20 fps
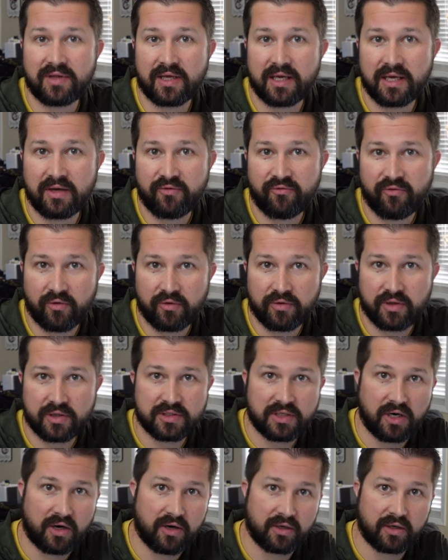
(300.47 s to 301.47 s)
thing for the
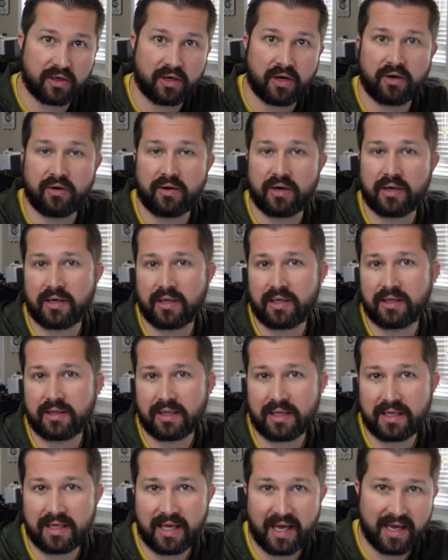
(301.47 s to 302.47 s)
dark current and
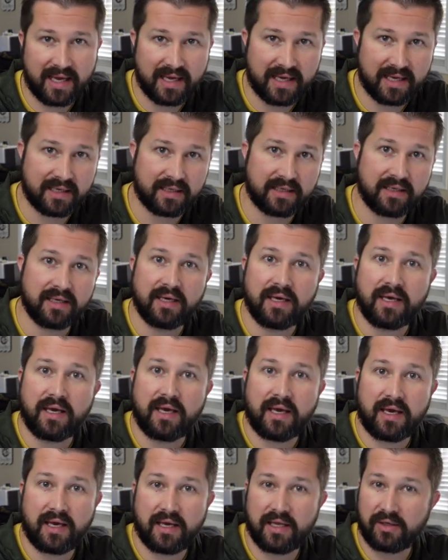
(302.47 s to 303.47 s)
the gain.
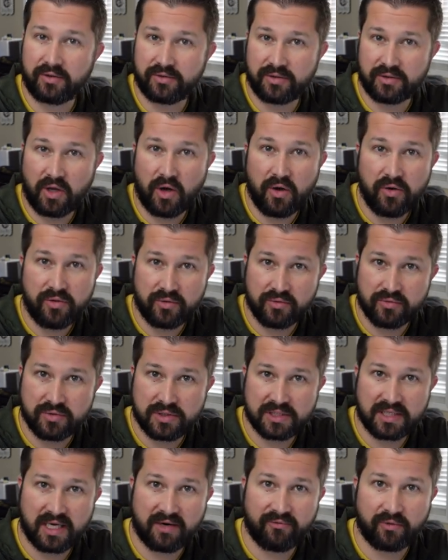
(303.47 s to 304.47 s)
It'll go through
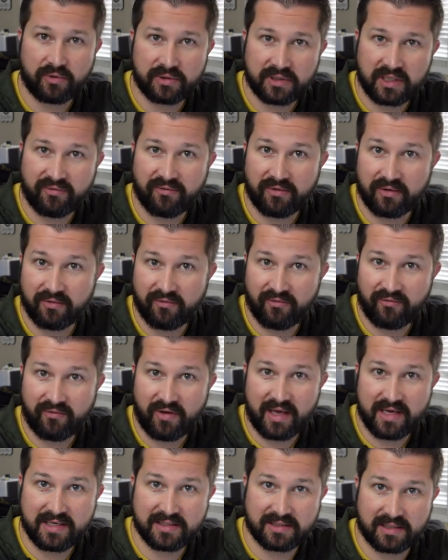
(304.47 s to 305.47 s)
several different
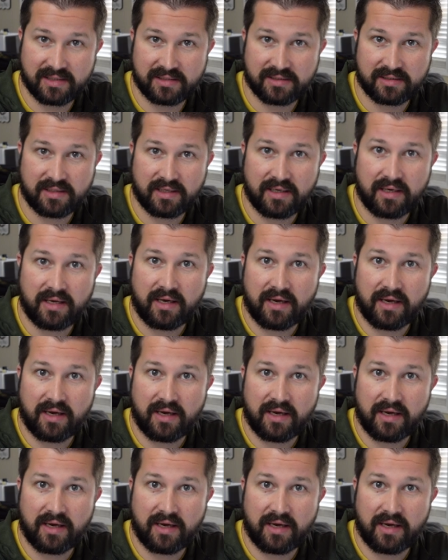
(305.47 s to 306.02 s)
phases